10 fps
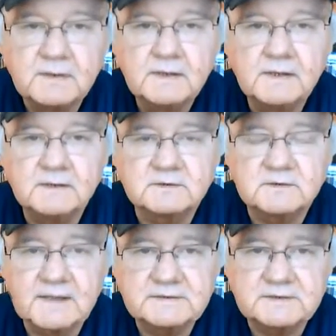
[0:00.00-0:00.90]
in his
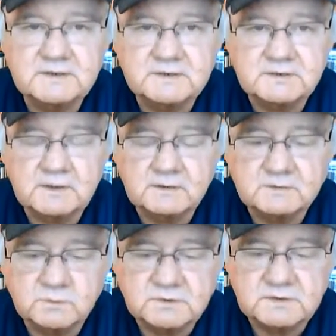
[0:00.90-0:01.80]
last six
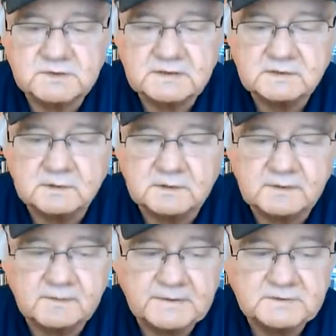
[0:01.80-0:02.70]
starts, which is easily
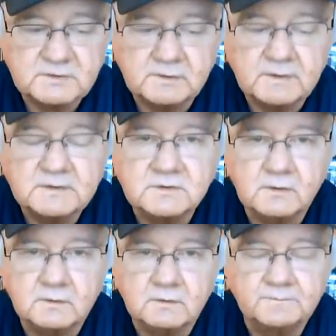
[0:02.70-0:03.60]
the best earnings
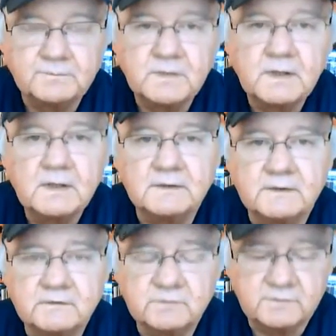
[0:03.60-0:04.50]
total in
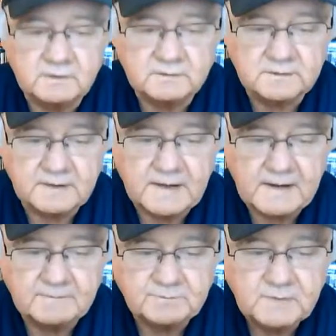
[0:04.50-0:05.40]
this field
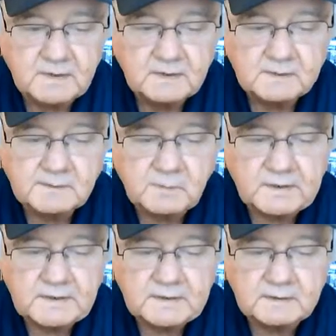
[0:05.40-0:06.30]
today. Number
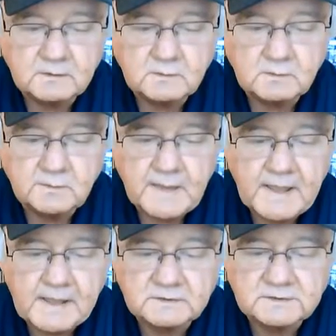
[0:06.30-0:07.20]
one, He the Cool
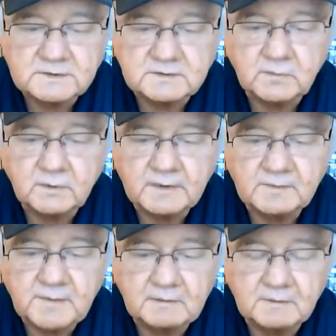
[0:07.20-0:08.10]
Man has hit the board
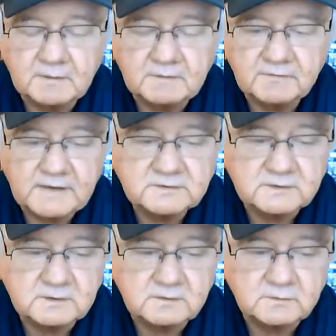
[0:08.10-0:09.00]
in power run
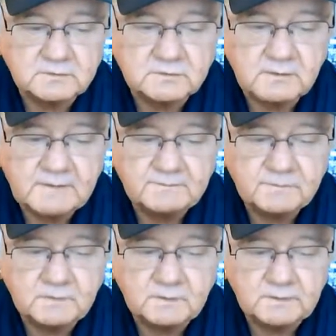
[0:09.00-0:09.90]
fashion in two straight,
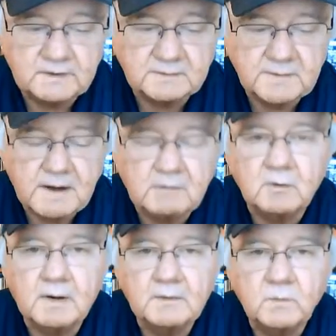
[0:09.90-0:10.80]
including a
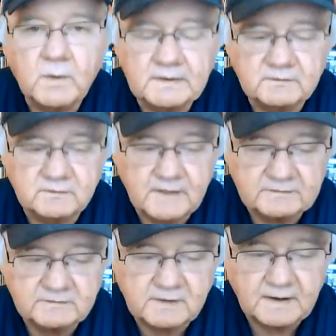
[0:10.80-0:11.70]
power run win his
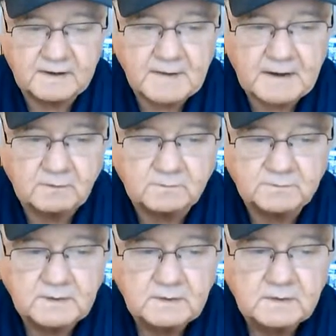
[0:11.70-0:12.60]
last time out.
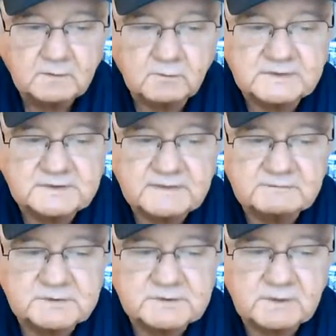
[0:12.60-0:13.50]
Race
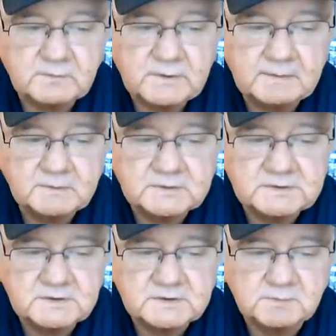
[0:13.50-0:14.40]
7 summary. Number
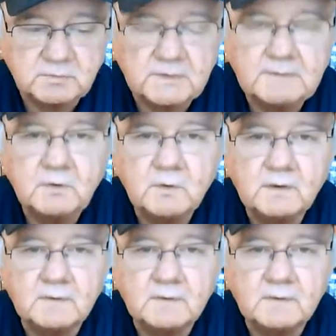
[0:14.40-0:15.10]
6, Supreme Court.